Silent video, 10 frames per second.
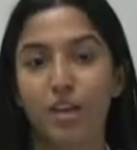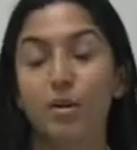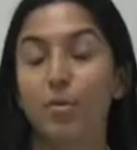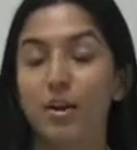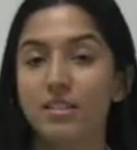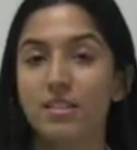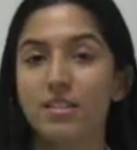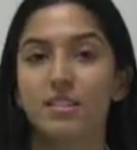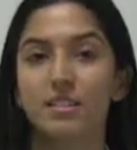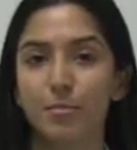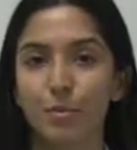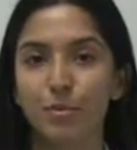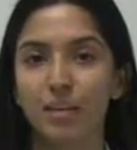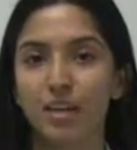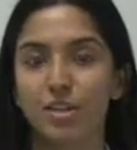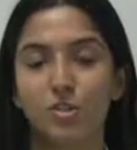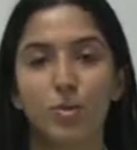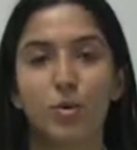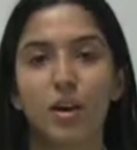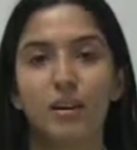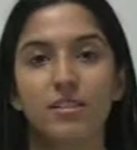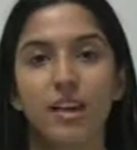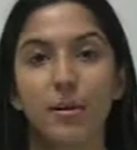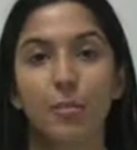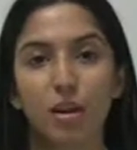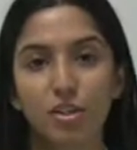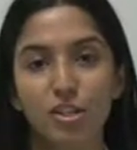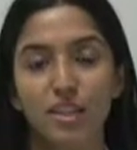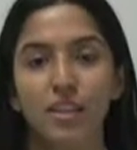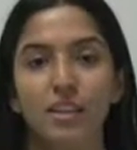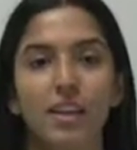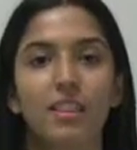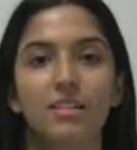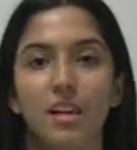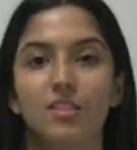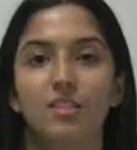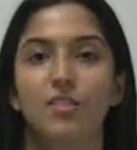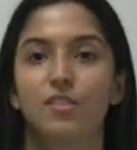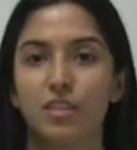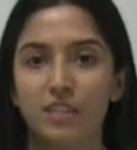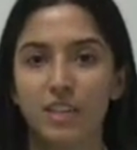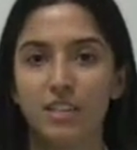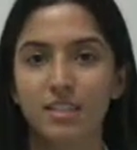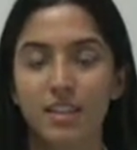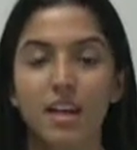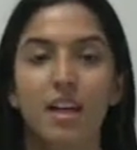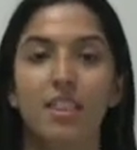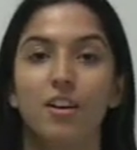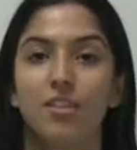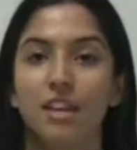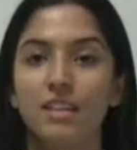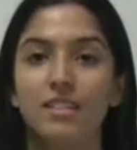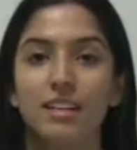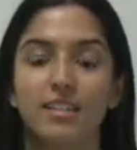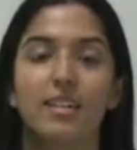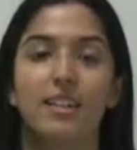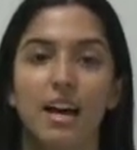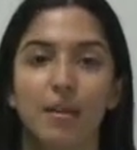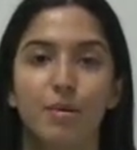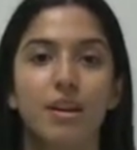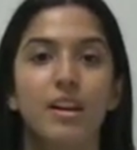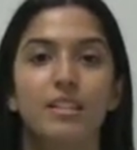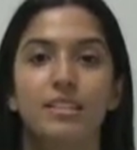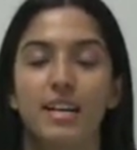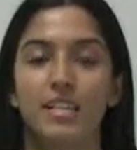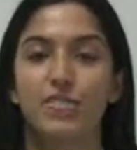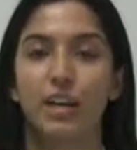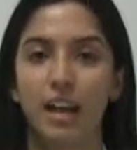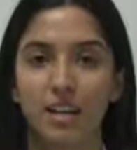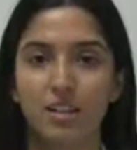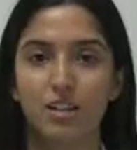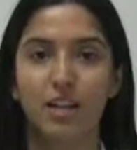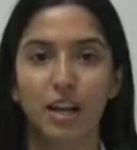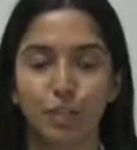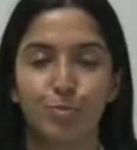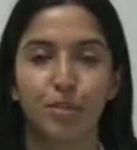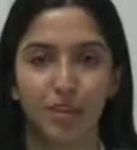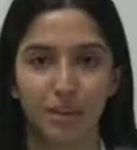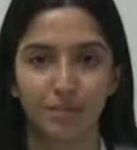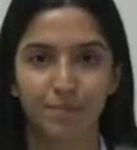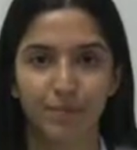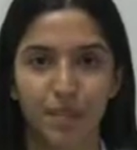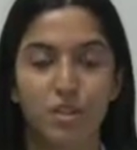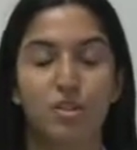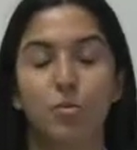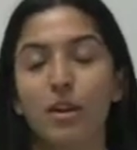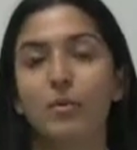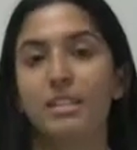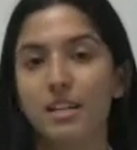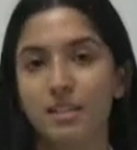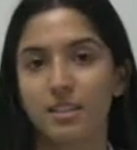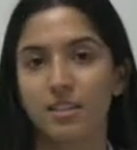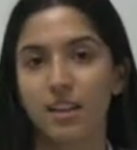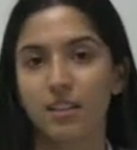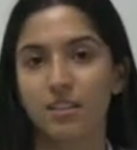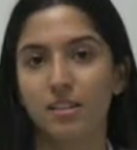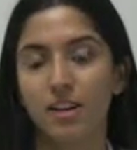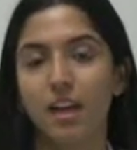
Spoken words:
The process is simple and just requires a brush to collect the cells of the cervix that are then sent to the lab to test for cancer and HPV. So why do we test these cells?